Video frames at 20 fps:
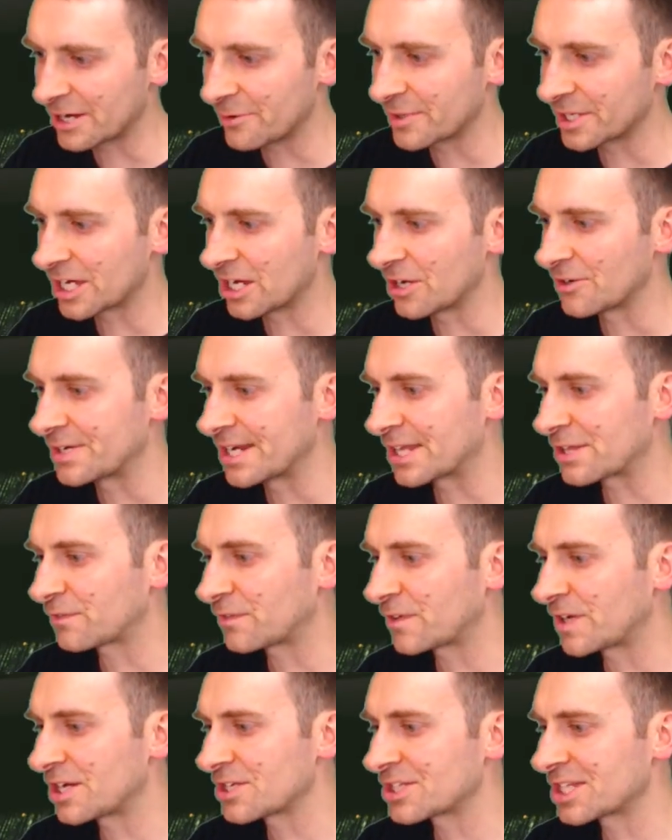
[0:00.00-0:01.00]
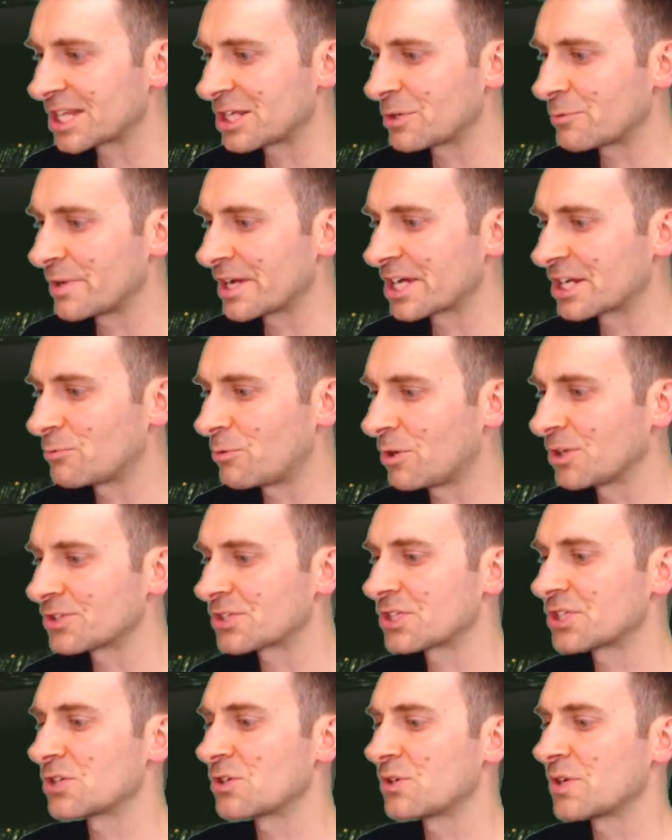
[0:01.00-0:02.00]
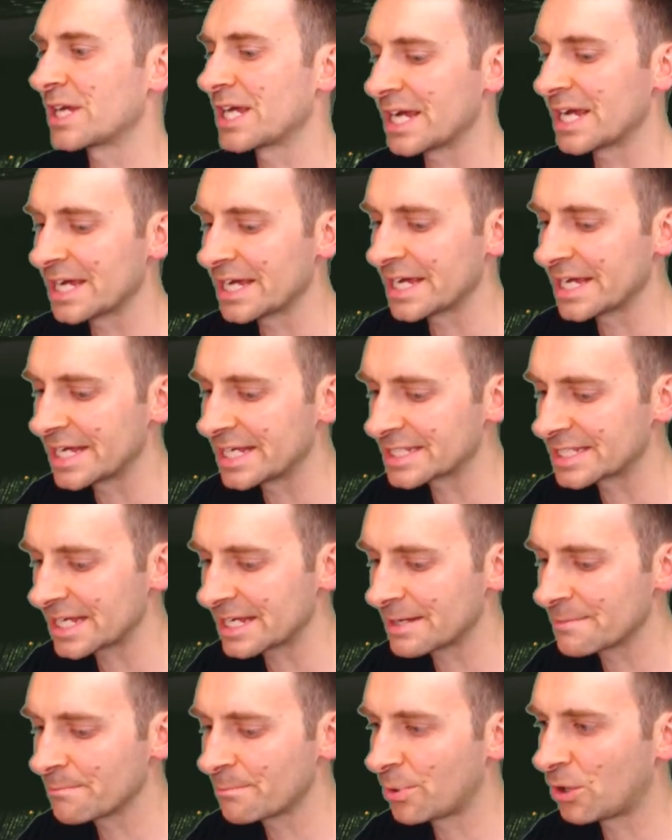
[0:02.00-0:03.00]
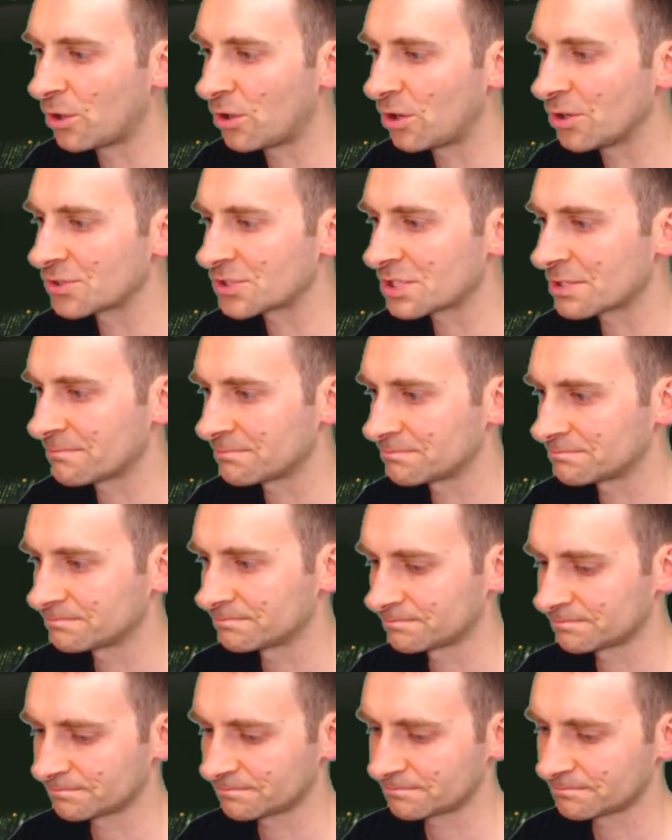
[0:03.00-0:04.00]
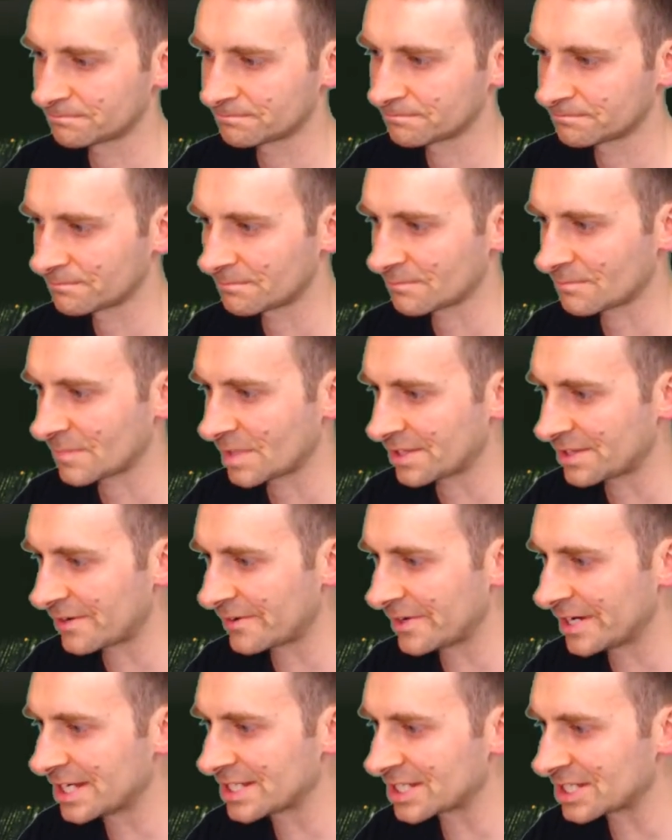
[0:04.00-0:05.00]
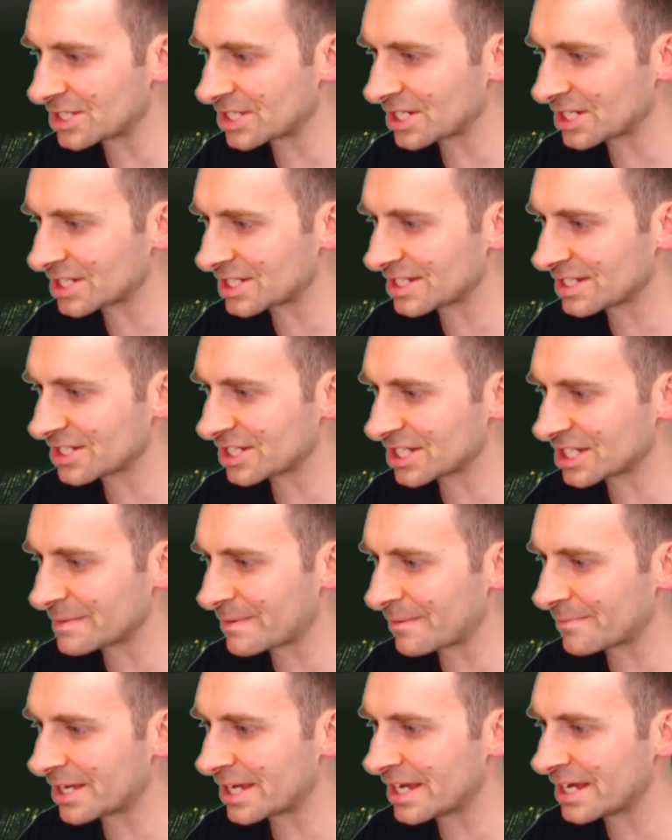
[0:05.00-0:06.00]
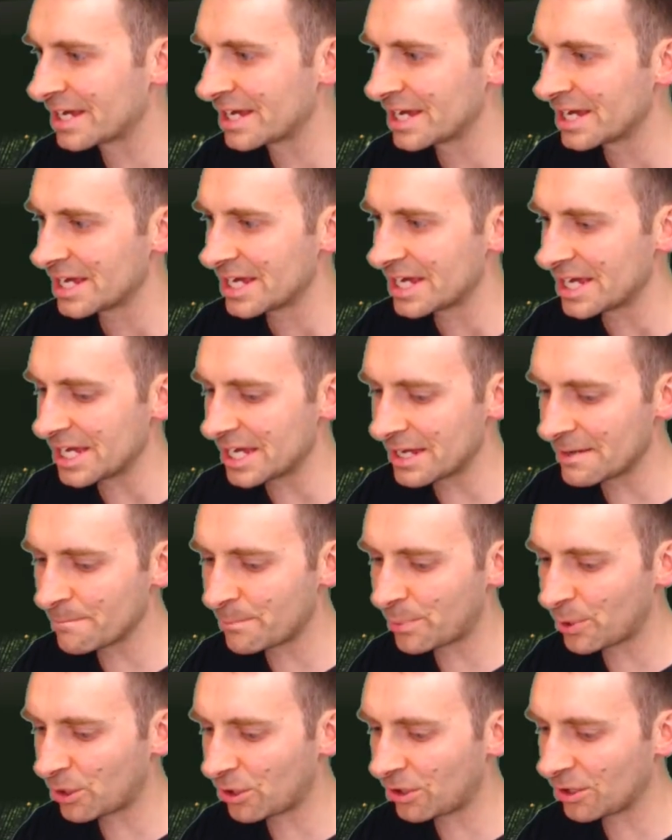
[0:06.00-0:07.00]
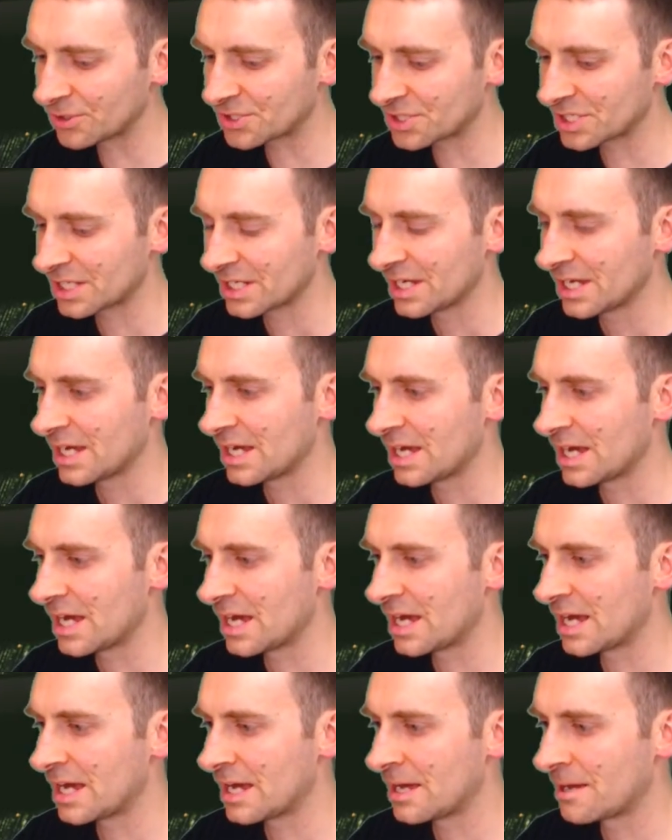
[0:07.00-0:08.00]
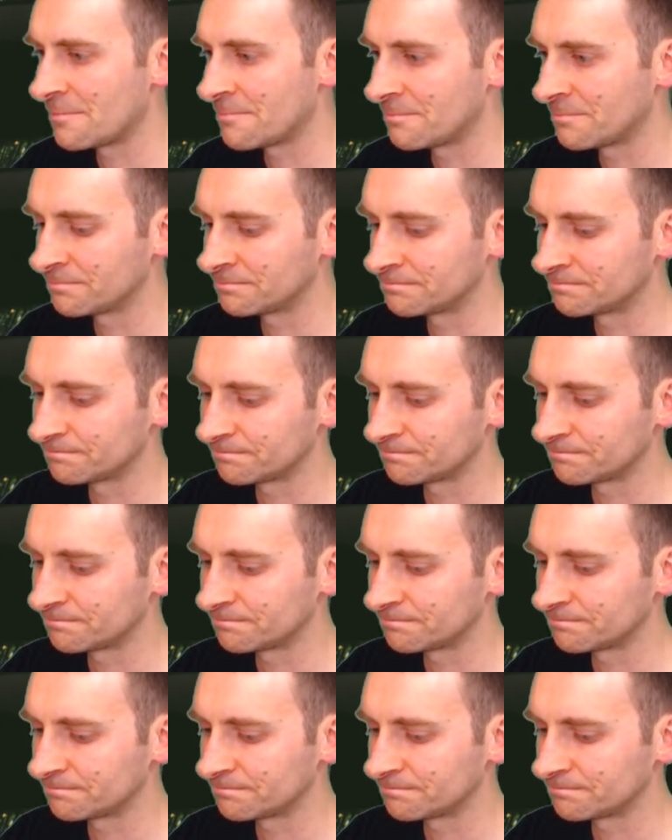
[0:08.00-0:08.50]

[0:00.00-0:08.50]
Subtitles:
we go. Now, the first thing that we're going to want to do here is import. There it is. It's just come up there. Import PyAuto